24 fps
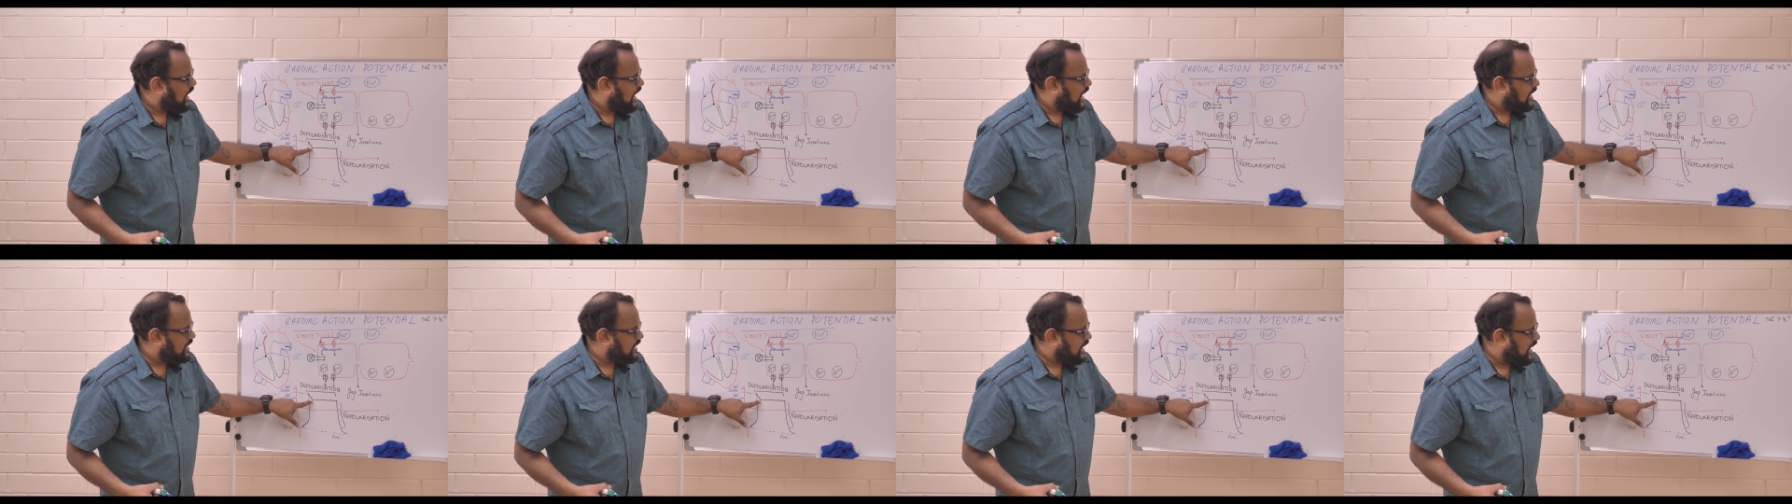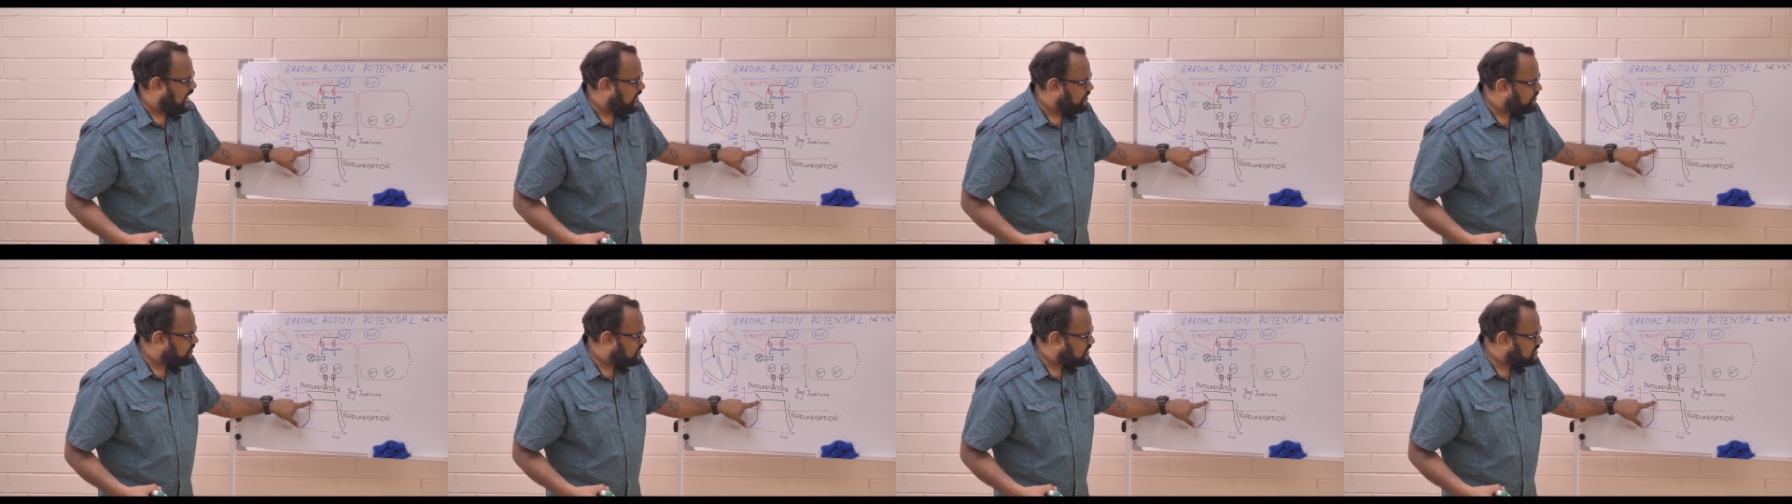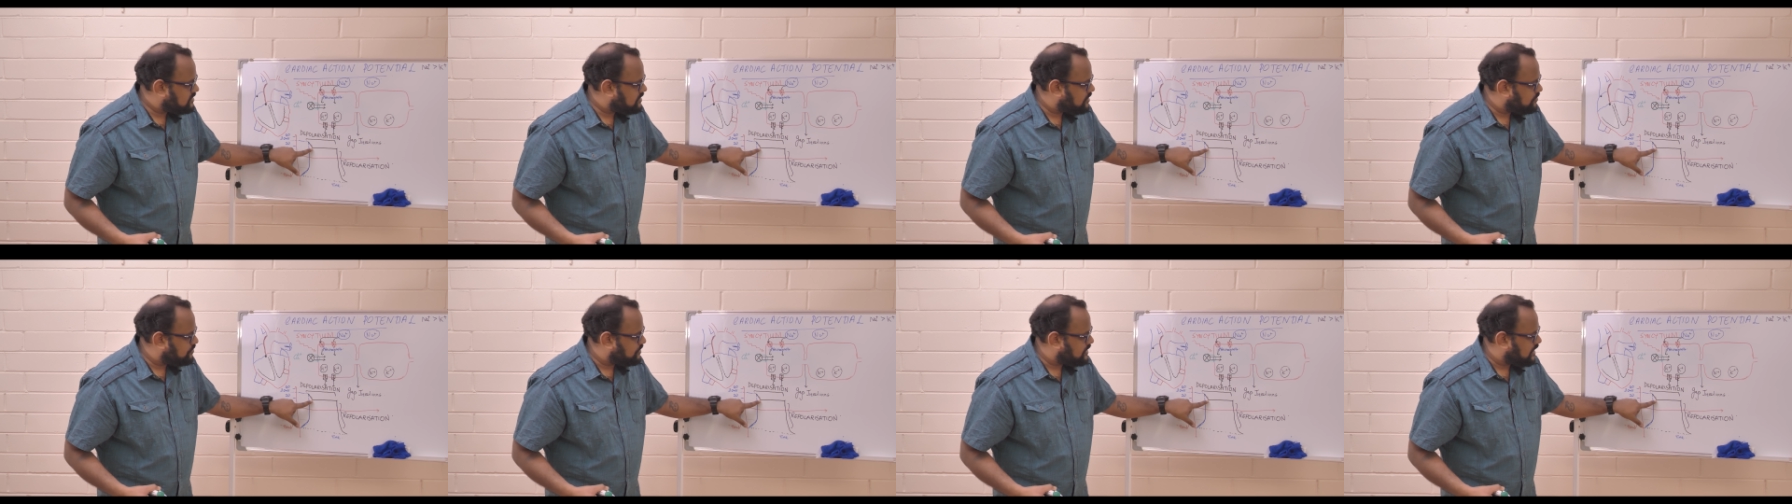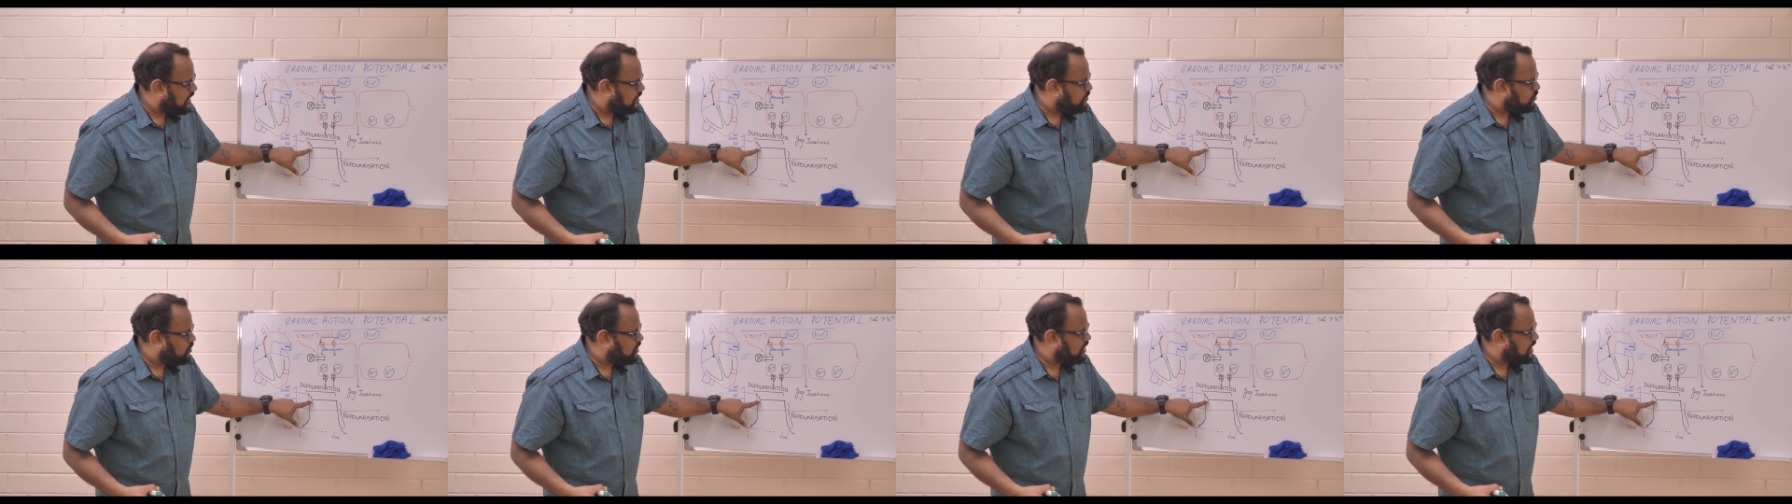and after some
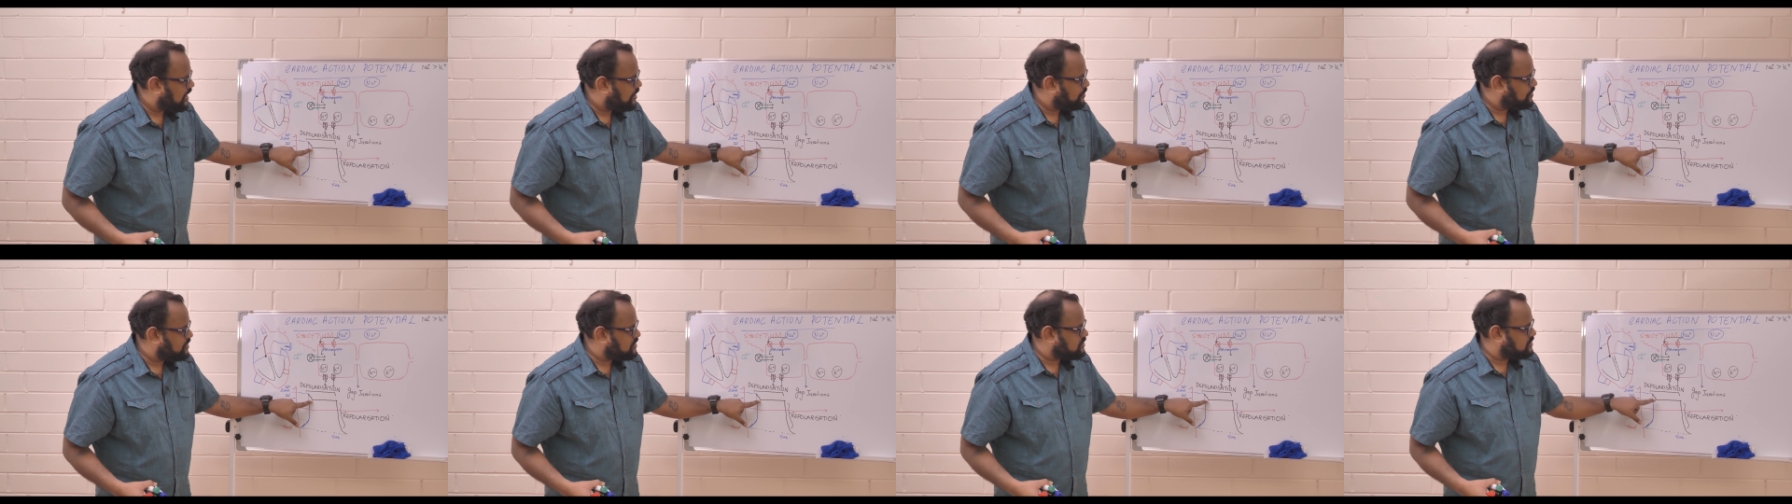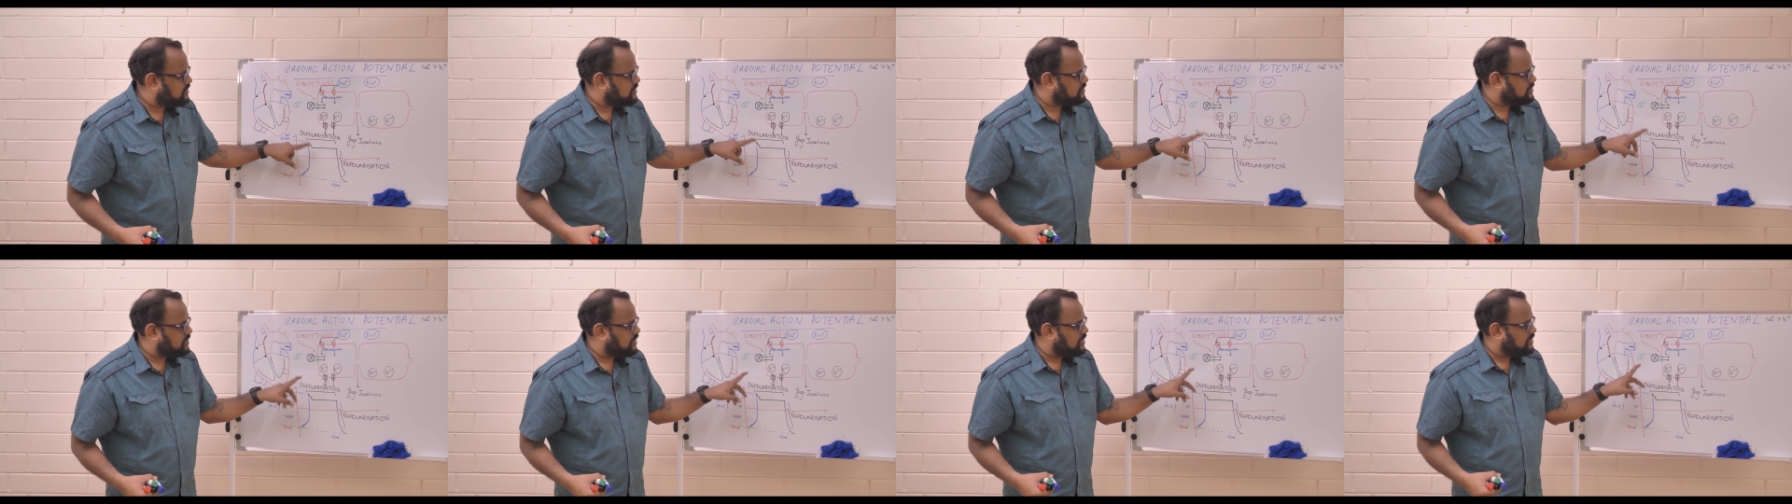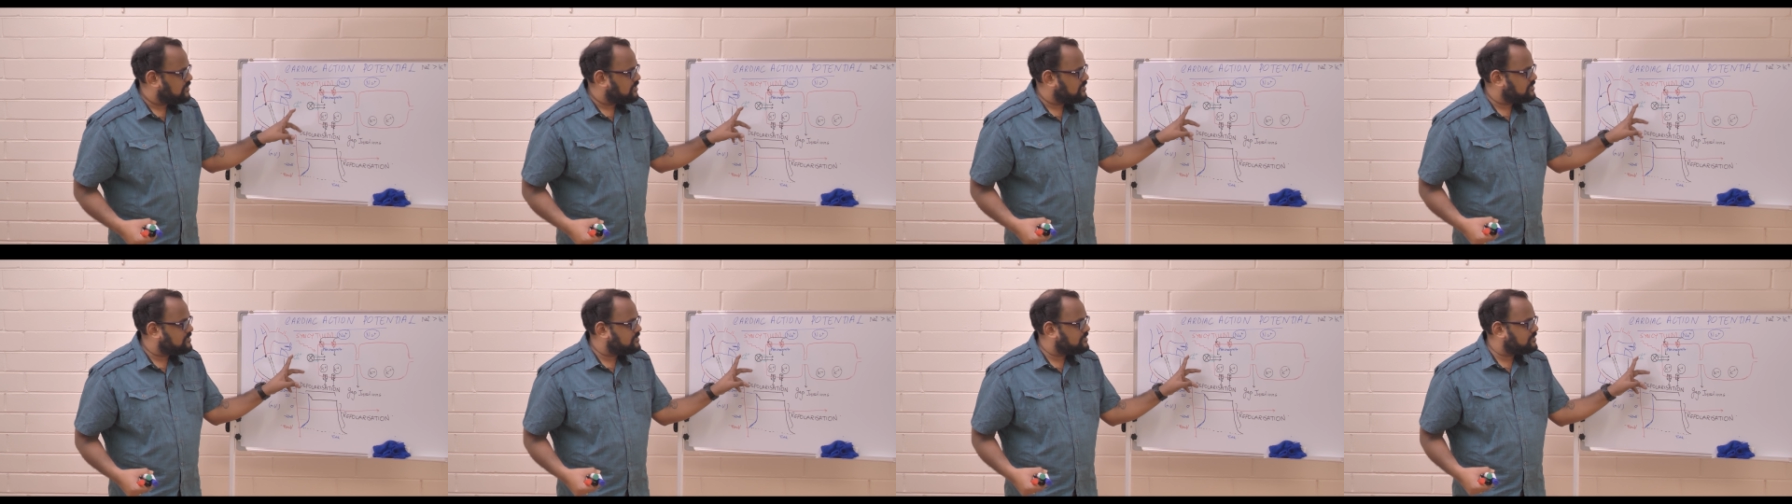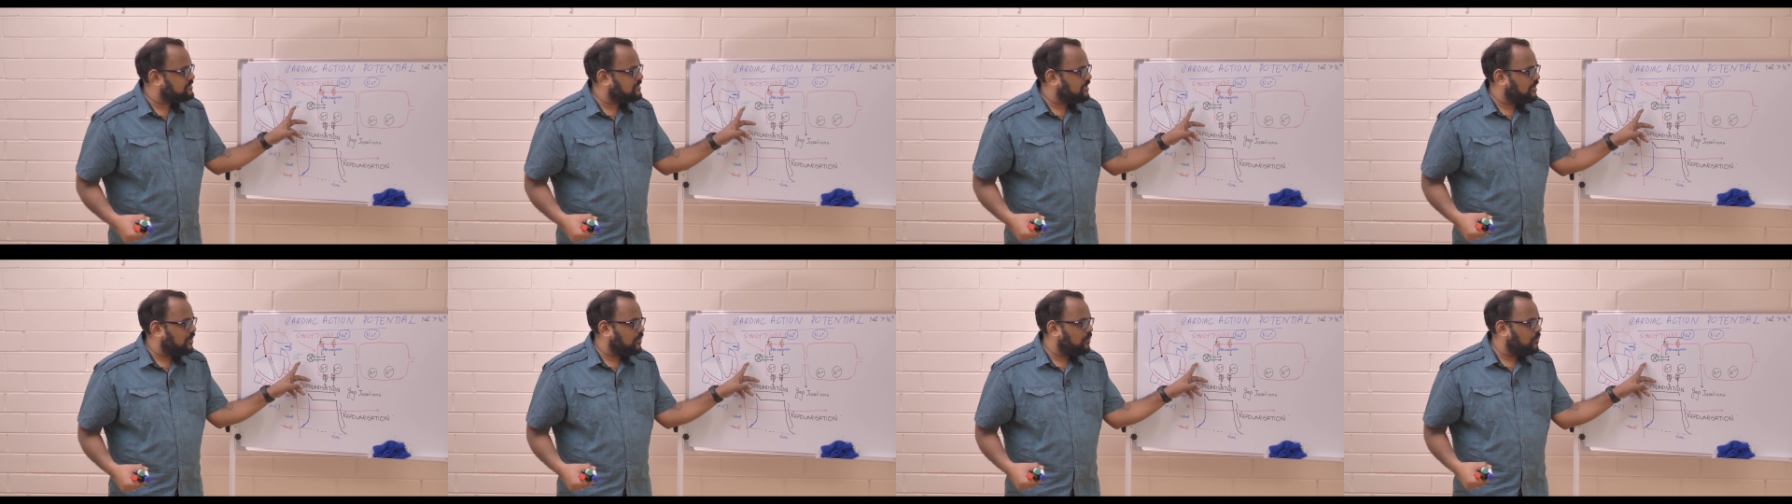time what happens is the
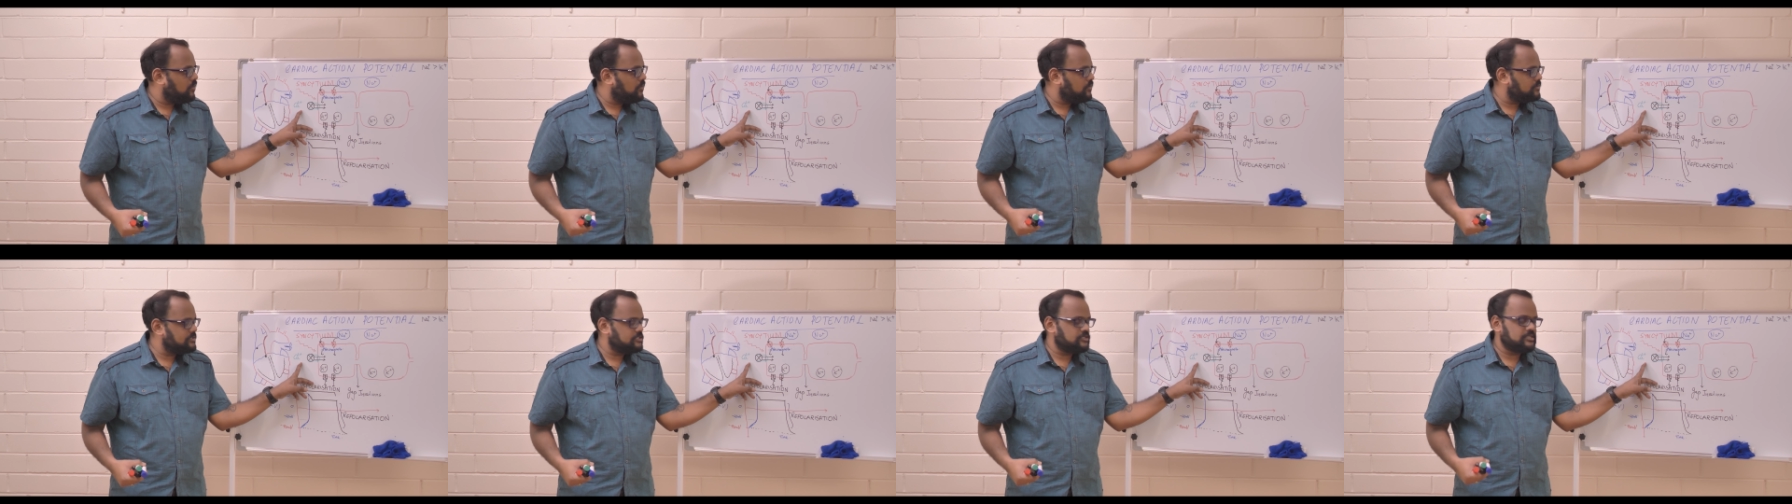slow,